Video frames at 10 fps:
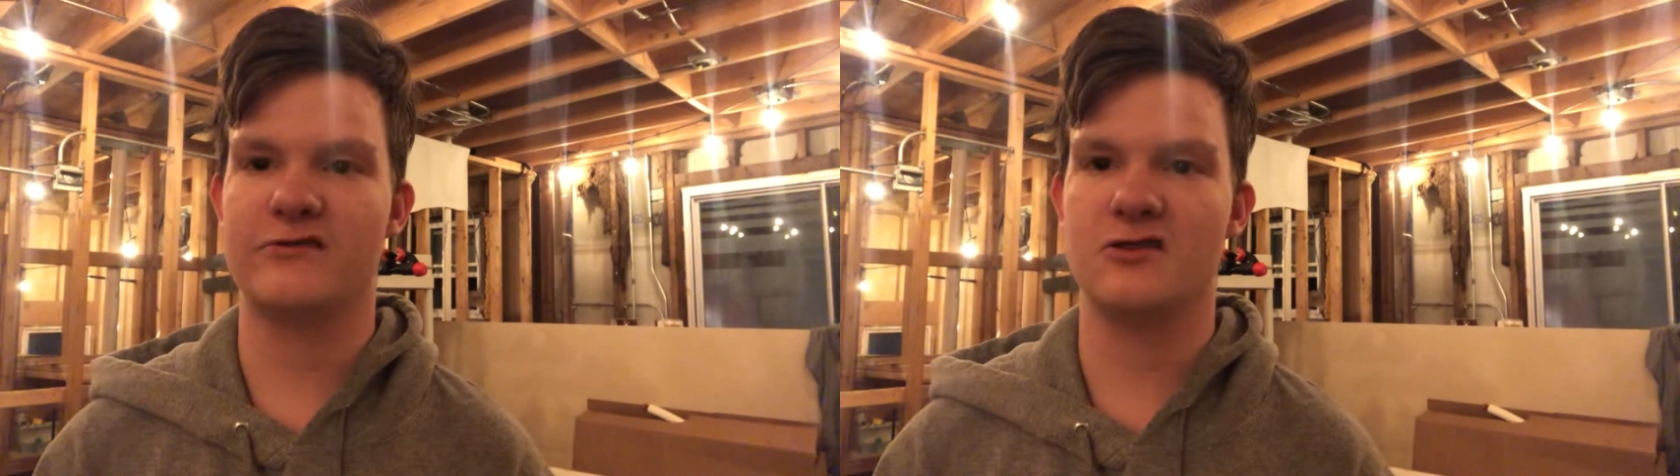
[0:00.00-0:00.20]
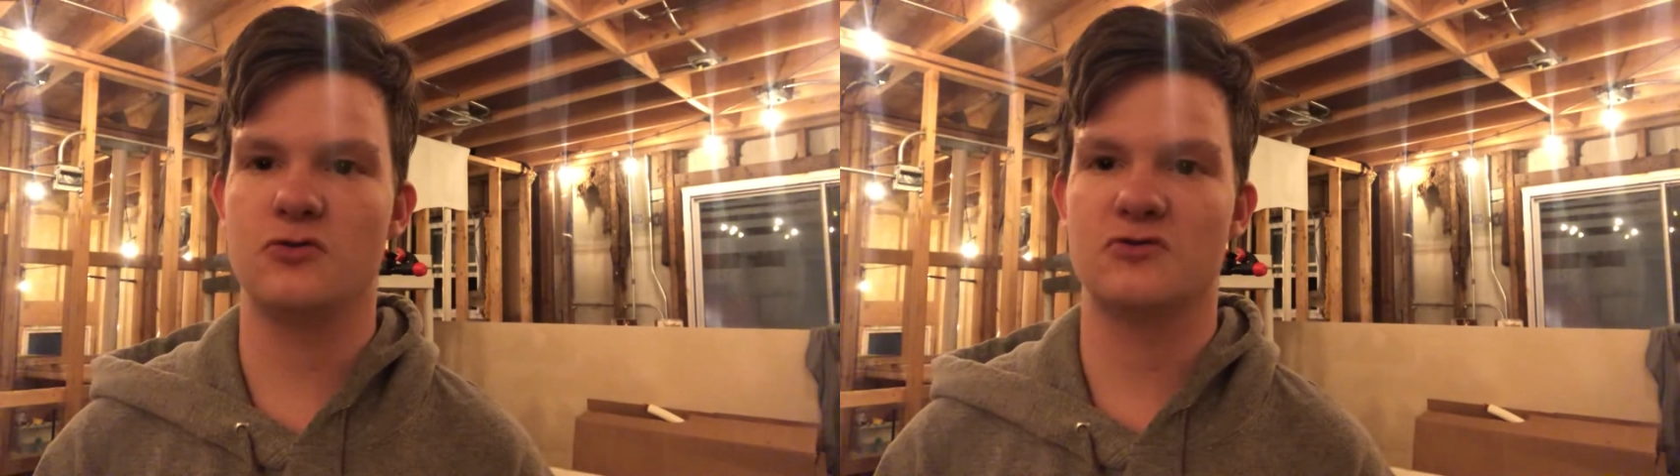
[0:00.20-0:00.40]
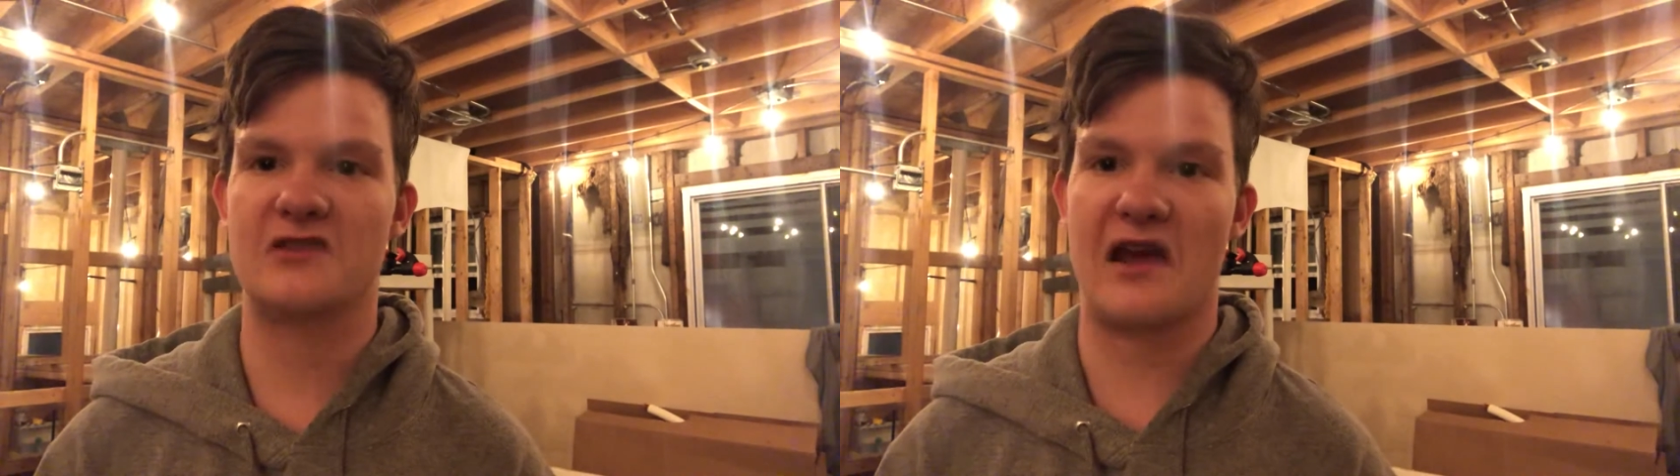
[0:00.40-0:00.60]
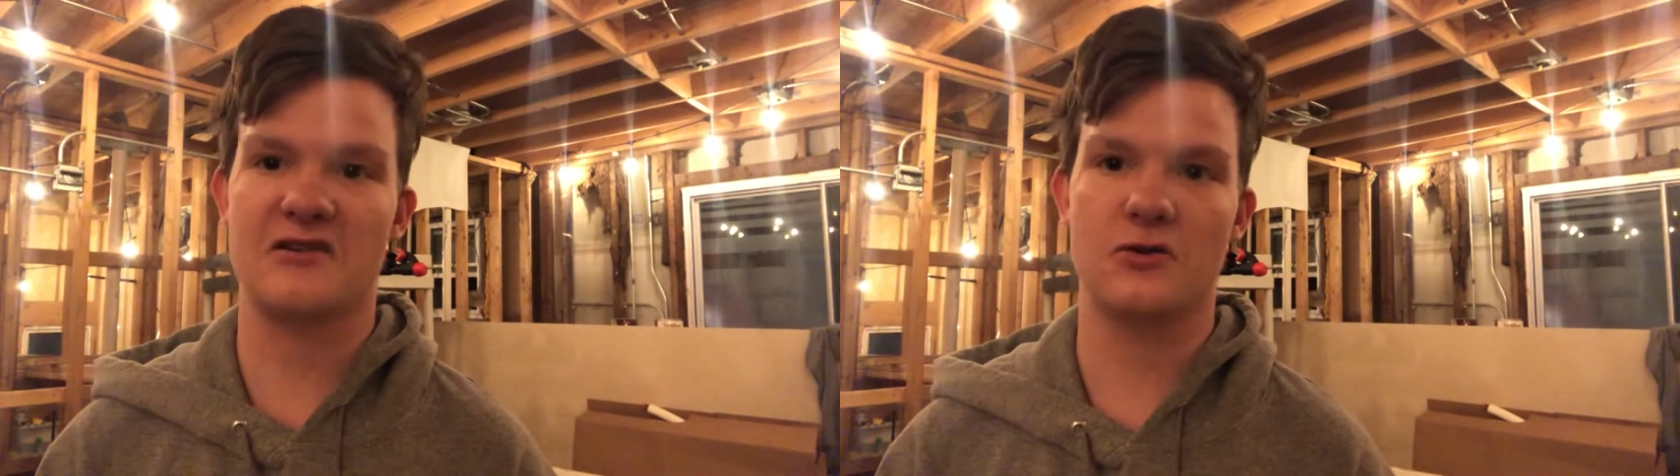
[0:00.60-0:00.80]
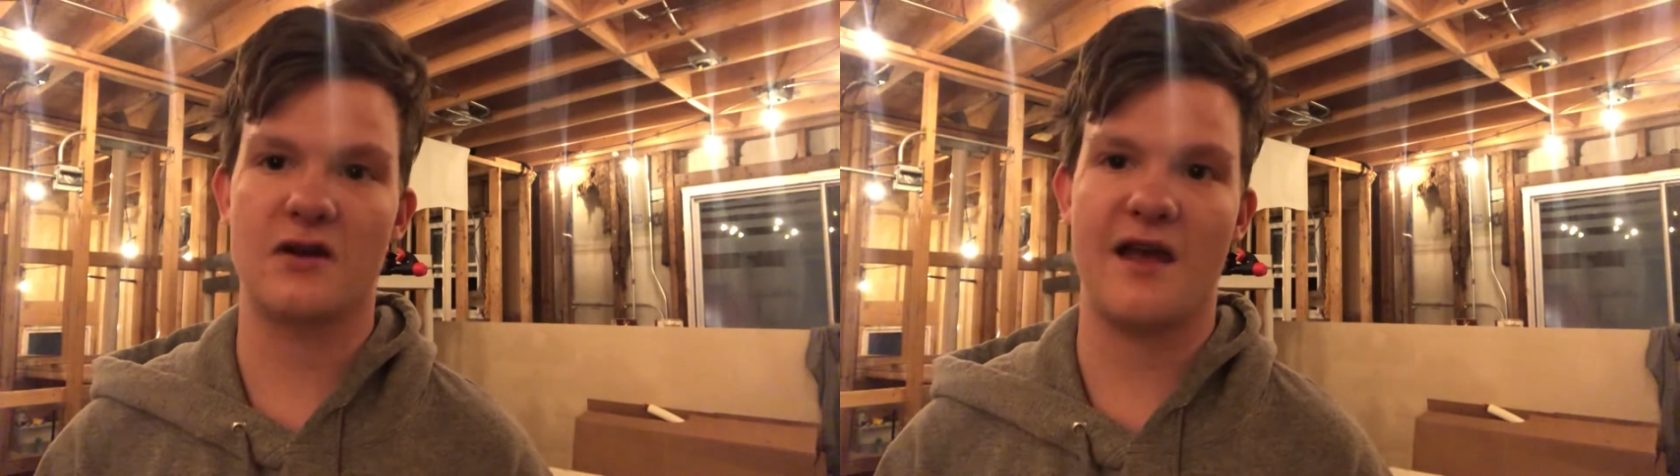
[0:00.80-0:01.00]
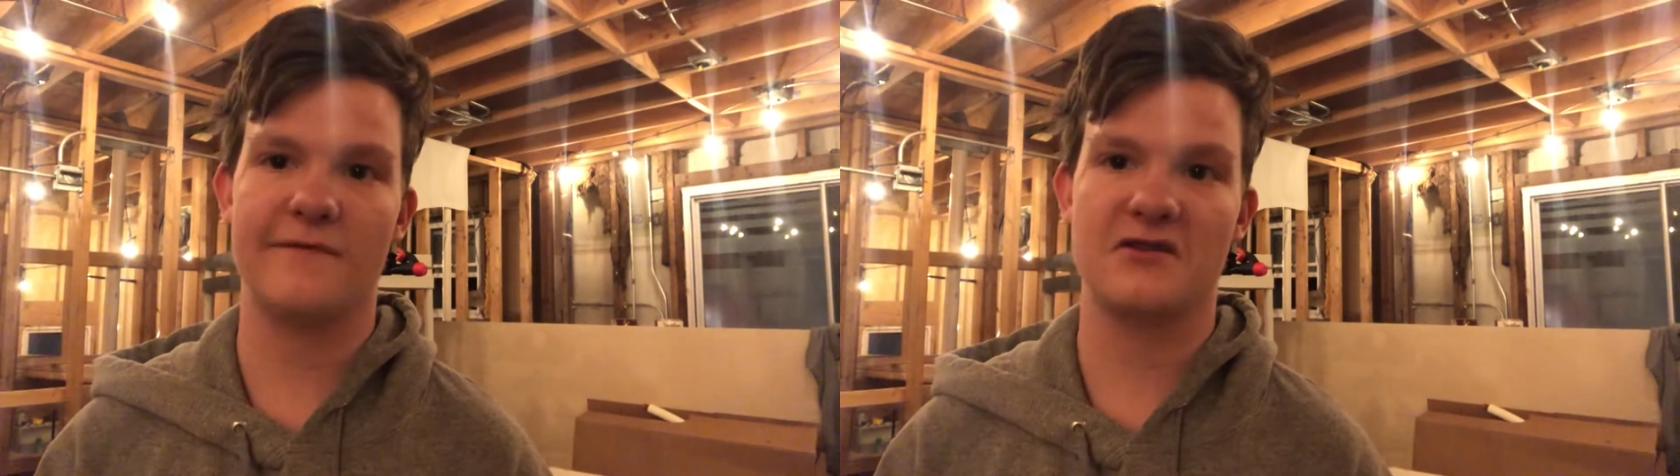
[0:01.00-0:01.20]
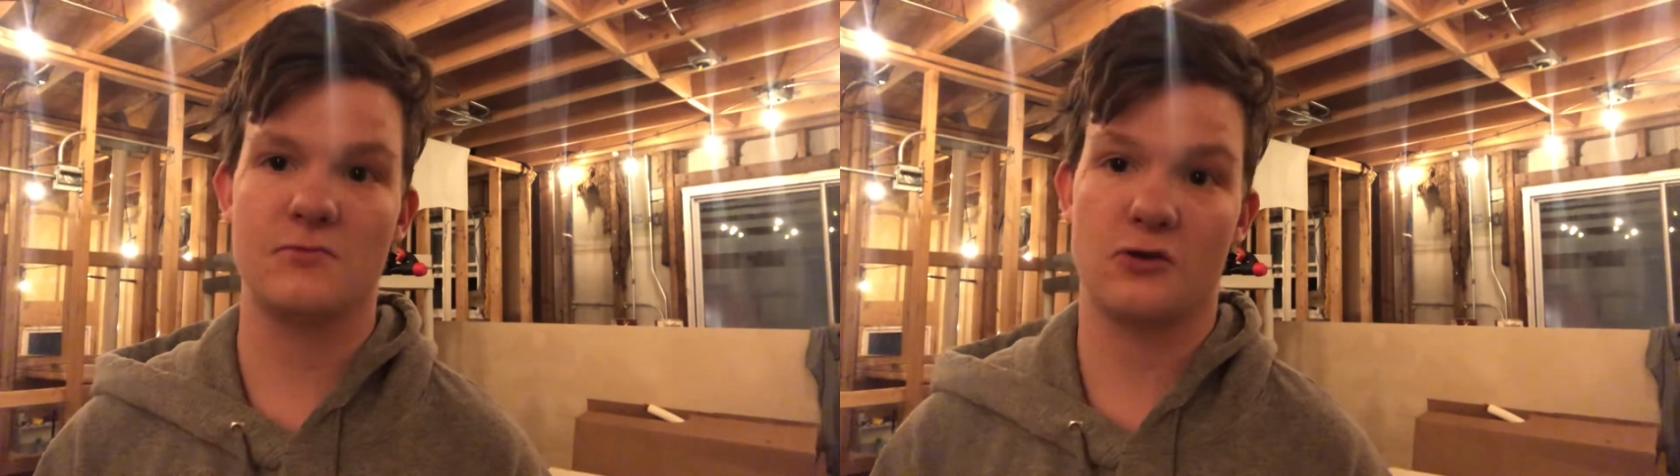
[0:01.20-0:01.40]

used I don't have anymore